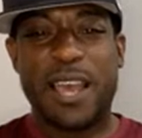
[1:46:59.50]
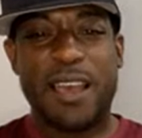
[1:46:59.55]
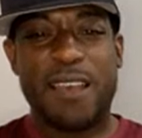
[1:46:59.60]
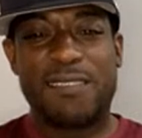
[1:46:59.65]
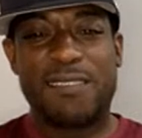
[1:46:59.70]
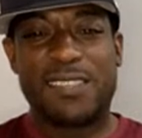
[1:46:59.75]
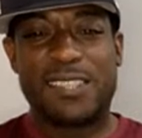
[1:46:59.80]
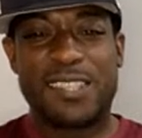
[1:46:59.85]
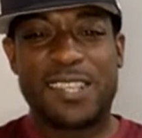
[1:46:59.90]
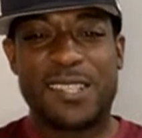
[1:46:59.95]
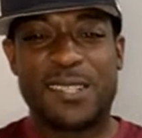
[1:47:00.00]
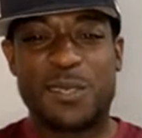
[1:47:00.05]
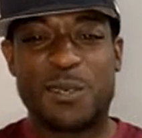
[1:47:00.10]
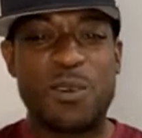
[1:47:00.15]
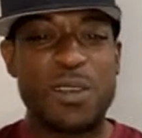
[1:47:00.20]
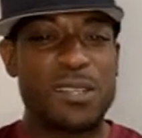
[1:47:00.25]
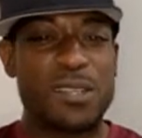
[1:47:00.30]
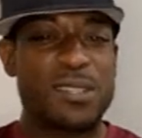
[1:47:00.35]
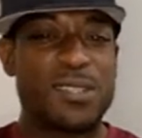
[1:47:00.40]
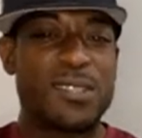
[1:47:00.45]
we have any other
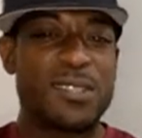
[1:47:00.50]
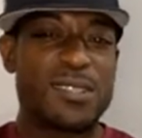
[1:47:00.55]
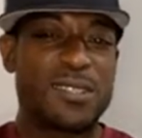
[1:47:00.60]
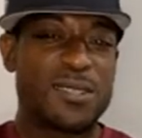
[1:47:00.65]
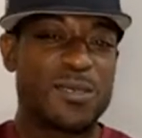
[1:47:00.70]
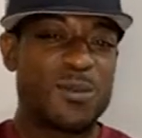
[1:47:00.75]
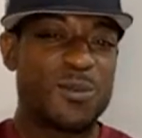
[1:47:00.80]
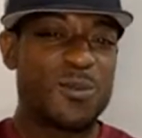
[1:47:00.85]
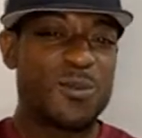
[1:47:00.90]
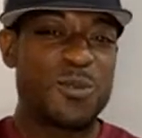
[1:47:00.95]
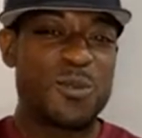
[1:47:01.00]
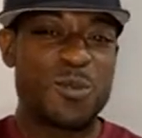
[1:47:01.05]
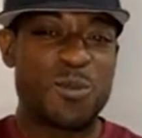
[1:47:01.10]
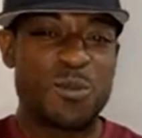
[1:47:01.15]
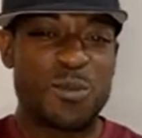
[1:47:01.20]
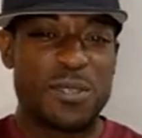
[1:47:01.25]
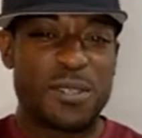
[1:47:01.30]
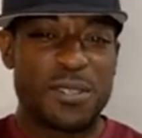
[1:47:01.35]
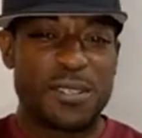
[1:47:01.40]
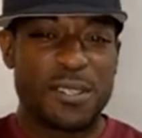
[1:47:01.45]
questions in the
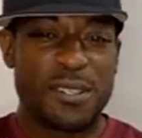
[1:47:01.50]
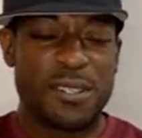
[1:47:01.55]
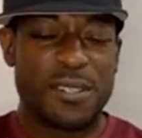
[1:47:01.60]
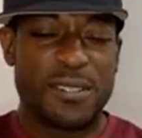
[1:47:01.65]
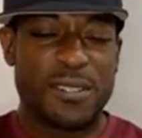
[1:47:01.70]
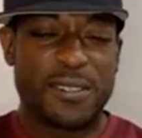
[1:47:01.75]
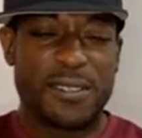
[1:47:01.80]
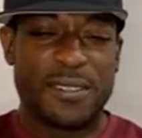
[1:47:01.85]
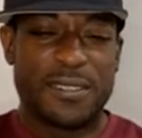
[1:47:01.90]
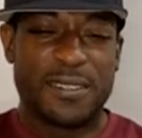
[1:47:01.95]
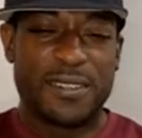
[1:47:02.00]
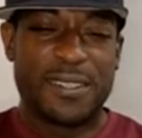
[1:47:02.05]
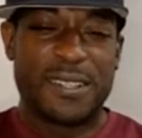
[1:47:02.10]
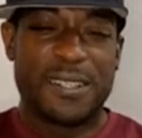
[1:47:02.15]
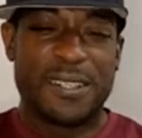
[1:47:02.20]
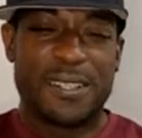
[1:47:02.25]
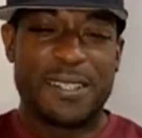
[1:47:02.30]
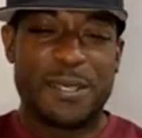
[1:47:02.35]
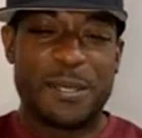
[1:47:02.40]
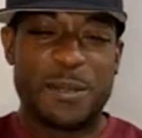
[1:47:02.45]
room
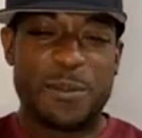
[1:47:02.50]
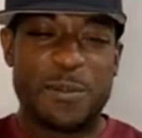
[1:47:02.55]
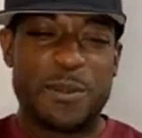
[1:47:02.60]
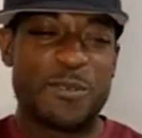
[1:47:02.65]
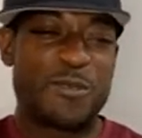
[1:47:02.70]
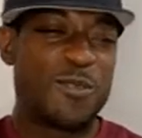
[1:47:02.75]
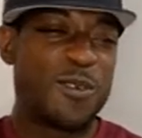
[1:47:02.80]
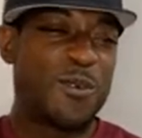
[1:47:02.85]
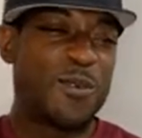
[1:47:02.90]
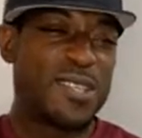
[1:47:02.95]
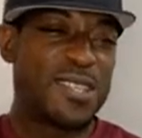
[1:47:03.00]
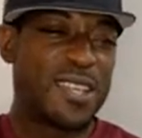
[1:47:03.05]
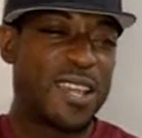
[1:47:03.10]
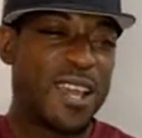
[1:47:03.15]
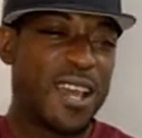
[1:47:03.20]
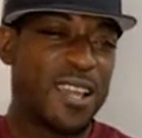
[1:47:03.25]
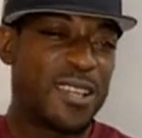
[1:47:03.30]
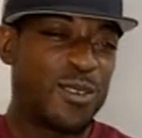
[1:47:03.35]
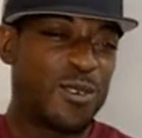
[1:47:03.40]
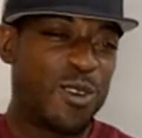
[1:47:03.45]
before we
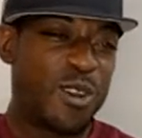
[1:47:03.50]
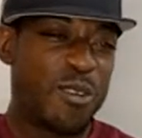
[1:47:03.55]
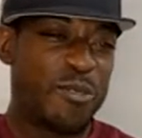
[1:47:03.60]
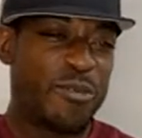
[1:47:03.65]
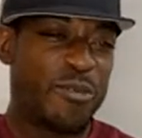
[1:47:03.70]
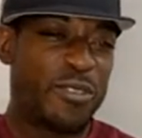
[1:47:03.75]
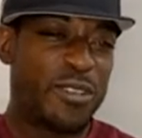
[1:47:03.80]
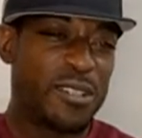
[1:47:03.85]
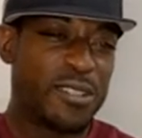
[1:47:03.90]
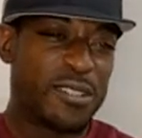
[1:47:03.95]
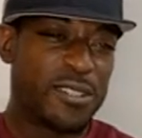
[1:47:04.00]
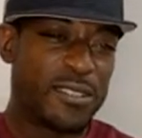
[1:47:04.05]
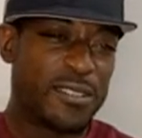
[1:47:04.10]
sign off?